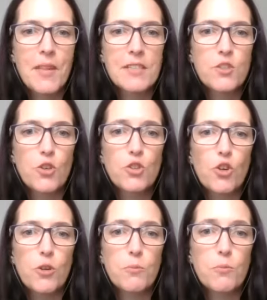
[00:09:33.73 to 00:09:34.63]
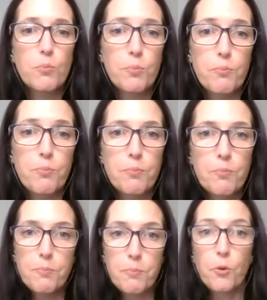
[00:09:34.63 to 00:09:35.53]
So you don't
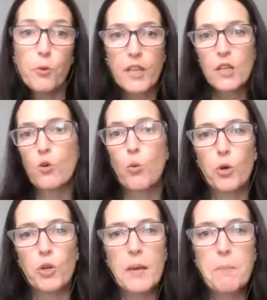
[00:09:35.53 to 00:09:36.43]
put in your quarterly